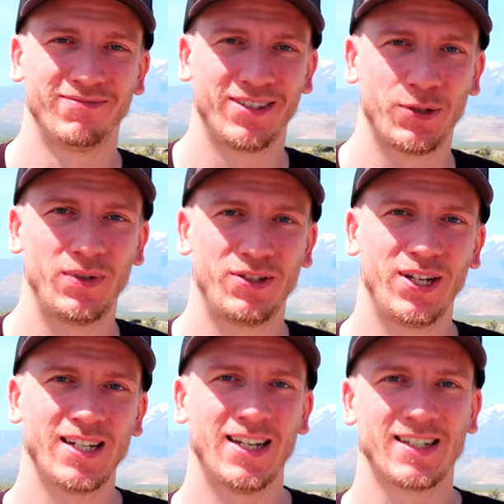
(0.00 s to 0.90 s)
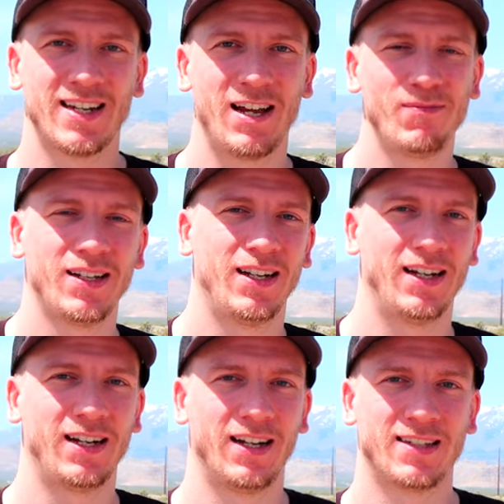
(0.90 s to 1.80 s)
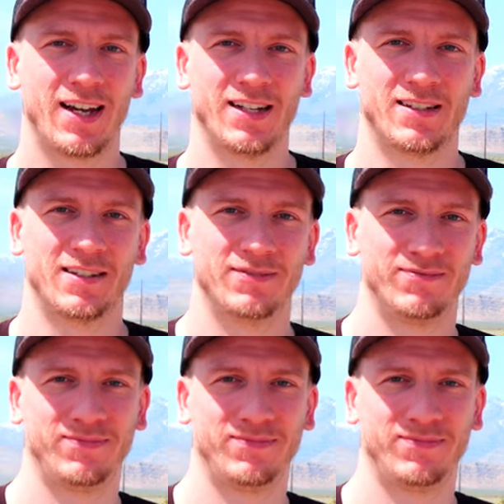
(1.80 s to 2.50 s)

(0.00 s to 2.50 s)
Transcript: So we'll see you guys next time and clear skies.